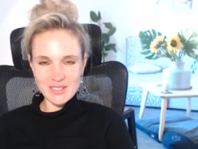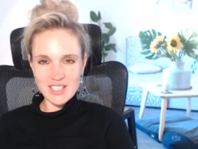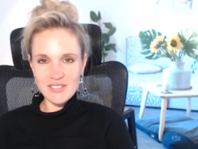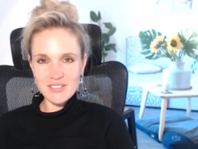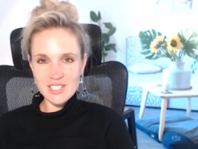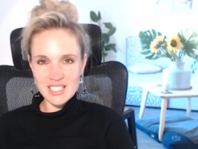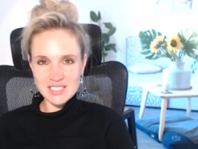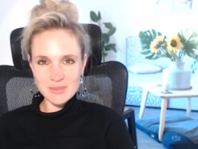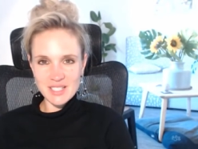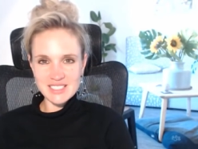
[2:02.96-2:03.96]
it. And when I feel
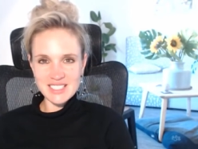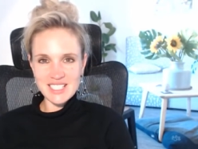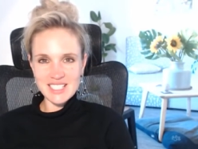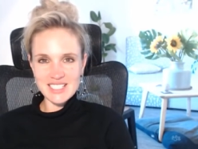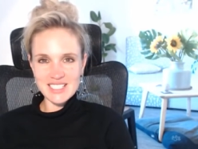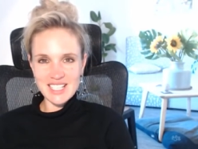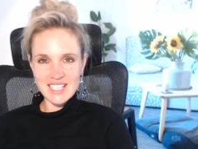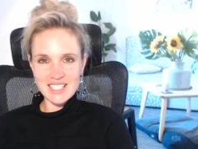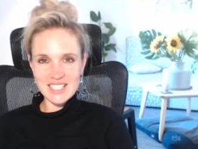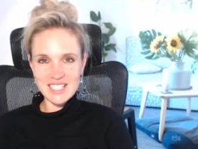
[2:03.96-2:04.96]
like a space
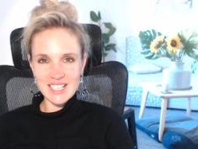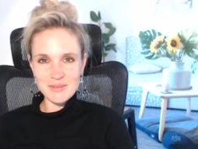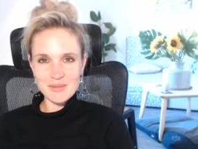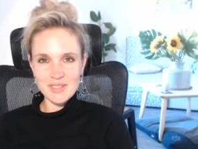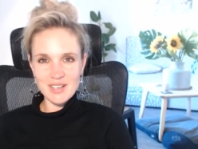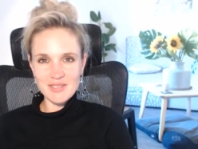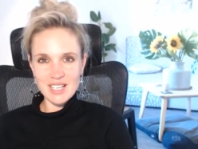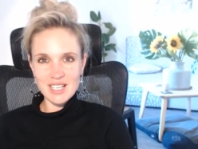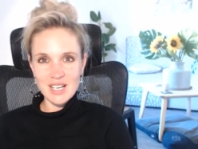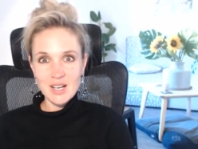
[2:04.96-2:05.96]
cadet, I think
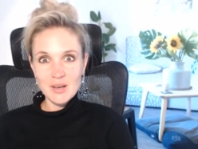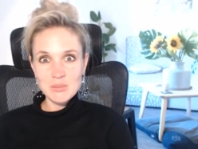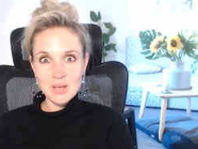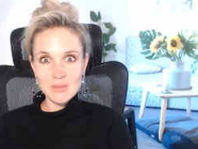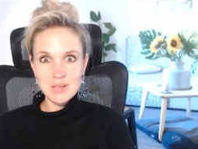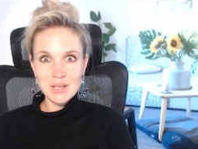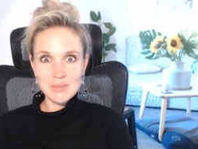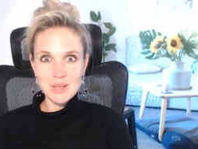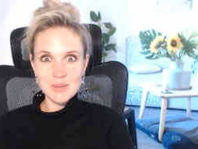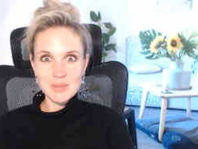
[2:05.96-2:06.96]
I'm like, bah,
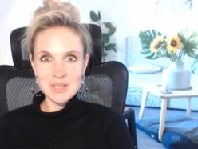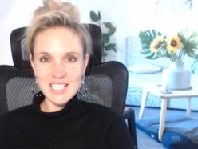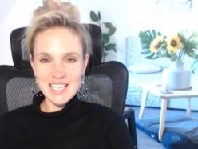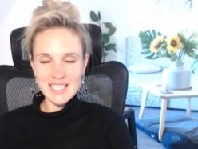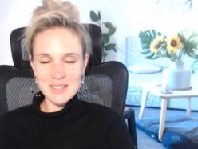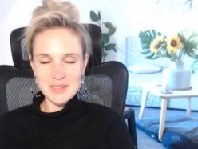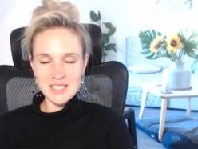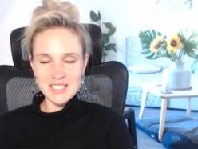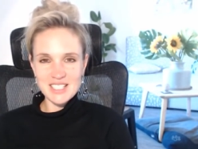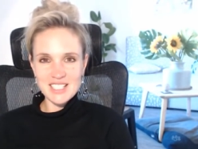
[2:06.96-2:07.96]
bah, bah, bah, like
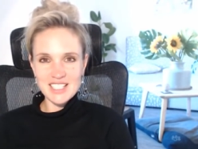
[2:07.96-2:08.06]
I'm